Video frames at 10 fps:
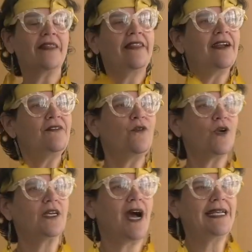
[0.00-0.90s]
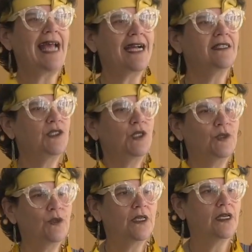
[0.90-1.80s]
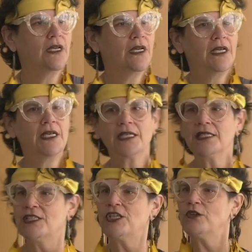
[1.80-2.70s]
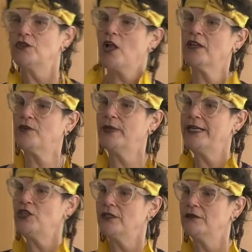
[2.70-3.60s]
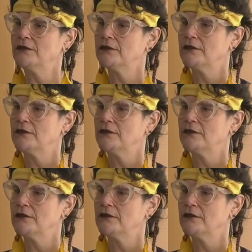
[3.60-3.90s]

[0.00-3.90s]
Therefore, God had to consult all of creation.